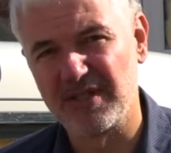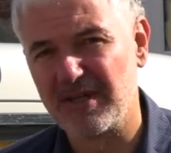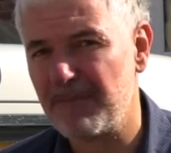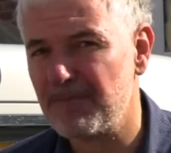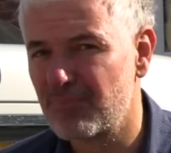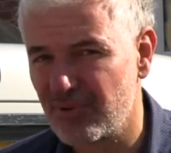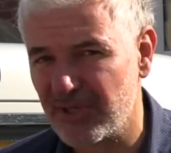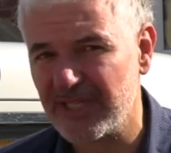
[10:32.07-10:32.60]
and
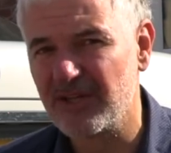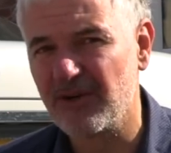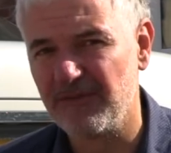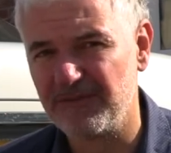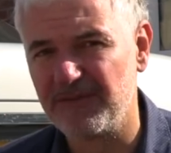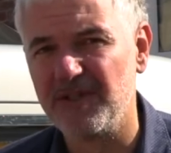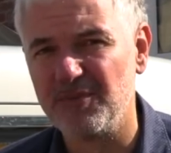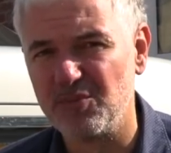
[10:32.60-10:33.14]
I'm pretty
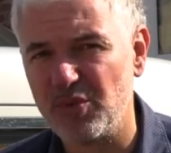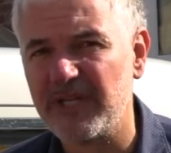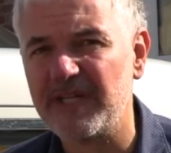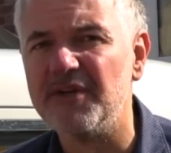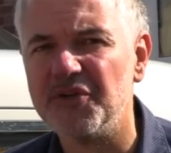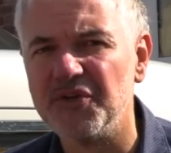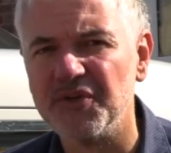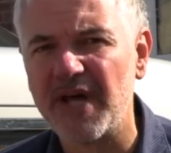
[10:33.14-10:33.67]
confident we
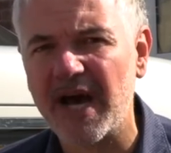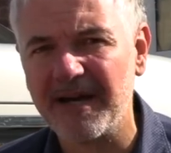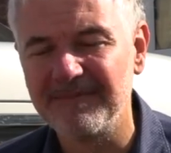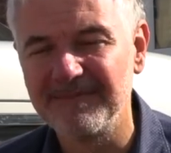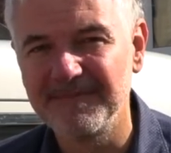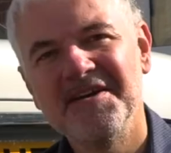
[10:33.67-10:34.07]
can do that.